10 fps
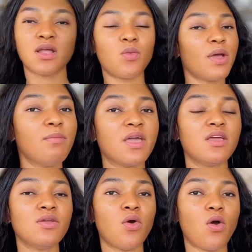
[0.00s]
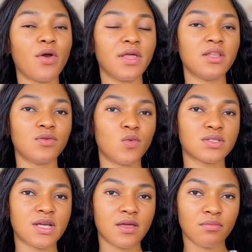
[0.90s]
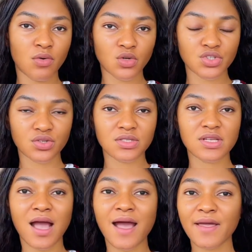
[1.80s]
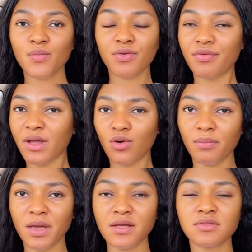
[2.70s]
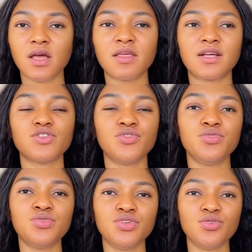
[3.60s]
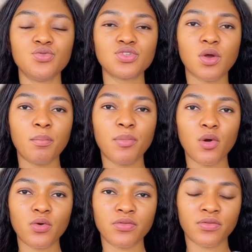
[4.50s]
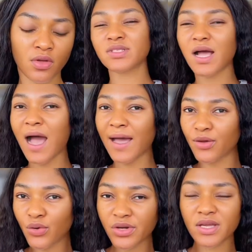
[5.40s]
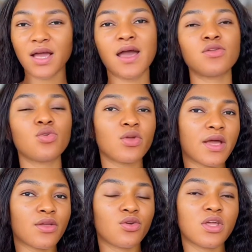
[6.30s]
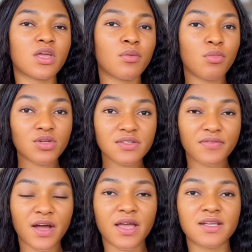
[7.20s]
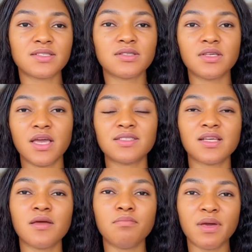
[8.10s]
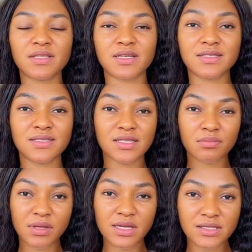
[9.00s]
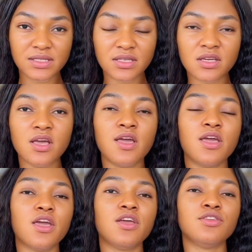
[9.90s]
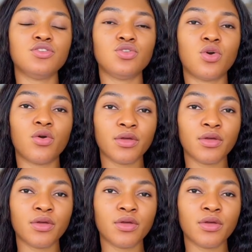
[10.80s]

Now, when making oil and water emulsions, I will recommend that you use both ionic and non-ionic emulsifiers to get a better stability in your